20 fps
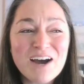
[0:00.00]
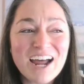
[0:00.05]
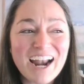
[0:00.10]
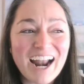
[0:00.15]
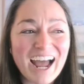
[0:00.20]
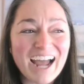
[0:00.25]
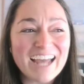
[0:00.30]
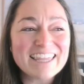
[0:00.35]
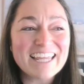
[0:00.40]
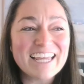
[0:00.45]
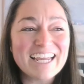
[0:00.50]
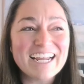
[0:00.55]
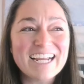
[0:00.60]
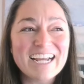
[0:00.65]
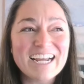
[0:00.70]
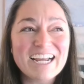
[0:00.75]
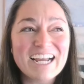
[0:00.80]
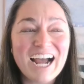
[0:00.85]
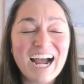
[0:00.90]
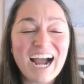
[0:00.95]
but I
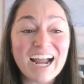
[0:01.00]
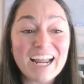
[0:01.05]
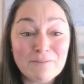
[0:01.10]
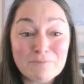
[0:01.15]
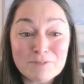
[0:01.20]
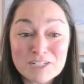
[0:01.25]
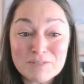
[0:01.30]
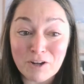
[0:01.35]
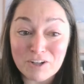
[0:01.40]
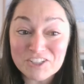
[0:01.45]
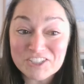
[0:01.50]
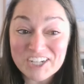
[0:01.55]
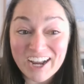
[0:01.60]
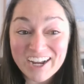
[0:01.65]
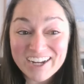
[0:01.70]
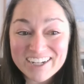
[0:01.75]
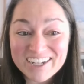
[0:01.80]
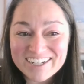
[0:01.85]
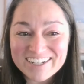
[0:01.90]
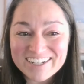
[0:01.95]
think I am a small
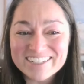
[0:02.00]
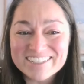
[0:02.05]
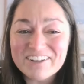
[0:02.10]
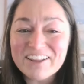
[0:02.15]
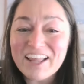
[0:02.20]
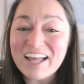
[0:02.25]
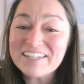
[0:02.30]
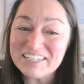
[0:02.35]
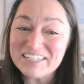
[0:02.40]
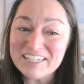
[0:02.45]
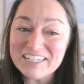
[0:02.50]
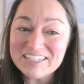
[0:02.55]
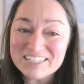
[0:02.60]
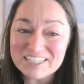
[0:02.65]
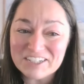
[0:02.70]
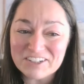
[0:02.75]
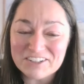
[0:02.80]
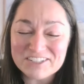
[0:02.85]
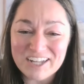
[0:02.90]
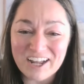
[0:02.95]
check, so that's an
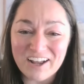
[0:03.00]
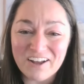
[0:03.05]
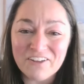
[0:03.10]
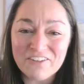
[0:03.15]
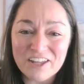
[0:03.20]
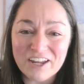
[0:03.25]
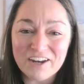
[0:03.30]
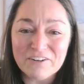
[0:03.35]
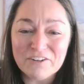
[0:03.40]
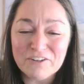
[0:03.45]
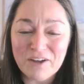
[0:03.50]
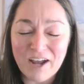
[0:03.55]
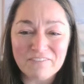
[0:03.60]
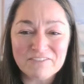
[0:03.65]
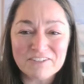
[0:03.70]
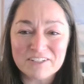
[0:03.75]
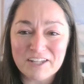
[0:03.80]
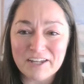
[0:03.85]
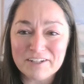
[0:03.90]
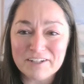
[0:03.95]
easier sell than you have
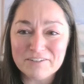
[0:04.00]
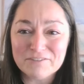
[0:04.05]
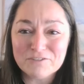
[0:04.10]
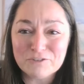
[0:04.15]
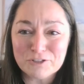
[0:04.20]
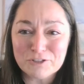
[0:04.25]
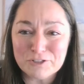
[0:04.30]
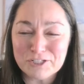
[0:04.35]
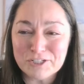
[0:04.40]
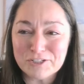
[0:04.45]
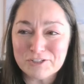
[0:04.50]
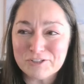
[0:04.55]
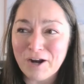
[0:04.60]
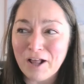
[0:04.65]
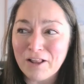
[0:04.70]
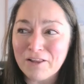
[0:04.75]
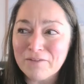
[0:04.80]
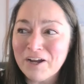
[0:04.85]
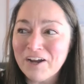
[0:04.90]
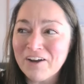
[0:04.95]
to like Trish
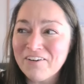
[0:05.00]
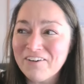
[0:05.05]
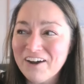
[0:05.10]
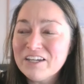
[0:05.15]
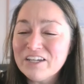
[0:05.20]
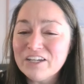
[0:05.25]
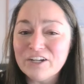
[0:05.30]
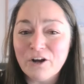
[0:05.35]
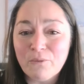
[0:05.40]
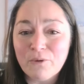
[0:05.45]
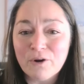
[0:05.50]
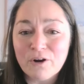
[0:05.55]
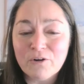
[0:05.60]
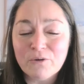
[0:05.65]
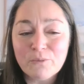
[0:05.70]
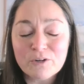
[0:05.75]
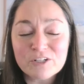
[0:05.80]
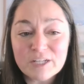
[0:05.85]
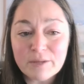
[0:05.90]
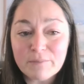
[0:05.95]
DiGirolomo. You know, we're
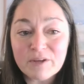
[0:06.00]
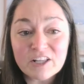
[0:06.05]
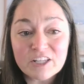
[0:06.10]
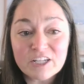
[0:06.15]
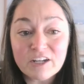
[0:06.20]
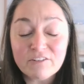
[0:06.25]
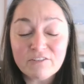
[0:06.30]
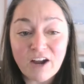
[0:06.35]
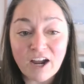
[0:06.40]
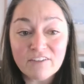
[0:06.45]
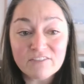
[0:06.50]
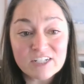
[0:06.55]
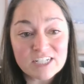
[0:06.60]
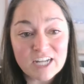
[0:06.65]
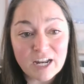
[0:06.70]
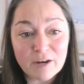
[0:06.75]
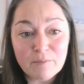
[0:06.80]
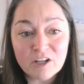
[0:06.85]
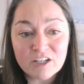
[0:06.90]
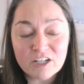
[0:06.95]
we're typically a five to
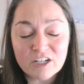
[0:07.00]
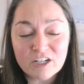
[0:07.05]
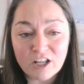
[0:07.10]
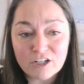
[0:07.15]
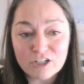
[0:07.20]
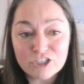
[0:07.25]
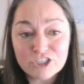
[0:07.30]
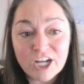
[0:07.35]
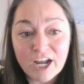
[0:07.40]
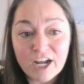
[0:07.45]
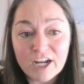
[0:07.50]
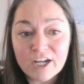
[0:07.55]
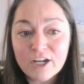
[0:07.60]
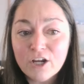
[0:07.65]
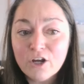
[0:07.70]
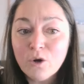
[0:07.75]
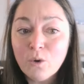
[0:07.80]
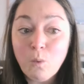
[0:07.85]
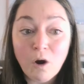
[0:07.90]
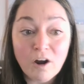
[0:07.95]
ten million dollar check
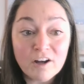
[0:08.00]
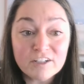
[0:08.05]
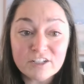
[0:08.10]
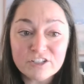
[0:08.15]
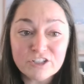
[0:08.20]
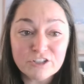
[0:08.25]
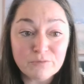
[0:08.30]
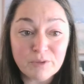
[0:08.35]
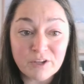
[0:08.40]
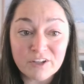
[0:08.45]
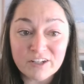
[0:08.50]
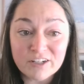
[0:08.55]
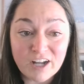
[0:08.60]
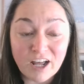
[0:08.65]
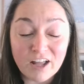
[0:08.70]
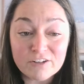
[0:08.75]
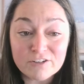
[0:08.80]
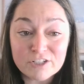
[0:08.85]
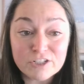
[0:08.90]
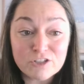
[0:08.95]
one to two million
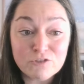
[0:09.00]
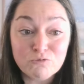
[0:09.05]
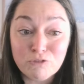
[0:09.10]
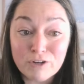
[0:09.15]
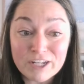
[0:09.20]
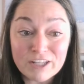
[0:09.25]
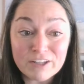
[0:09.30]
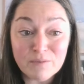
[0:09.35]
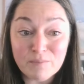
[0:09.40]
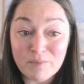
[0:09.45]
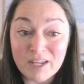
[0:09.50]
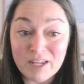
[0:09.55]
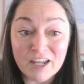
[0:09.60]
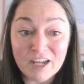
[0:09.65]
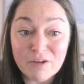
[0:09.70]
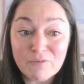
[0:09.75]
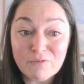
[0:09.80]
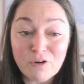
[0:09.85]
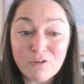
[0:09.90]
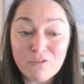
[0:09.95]
dollars is really
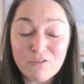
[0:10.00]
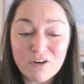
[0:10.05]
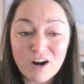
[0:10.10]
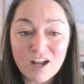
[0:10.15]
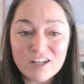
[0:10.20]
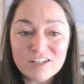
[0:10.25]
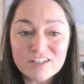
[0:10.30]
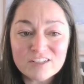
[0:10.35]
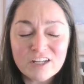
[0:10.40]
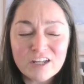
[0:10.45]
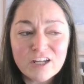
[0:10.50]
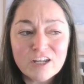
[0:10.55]
meaningful for us.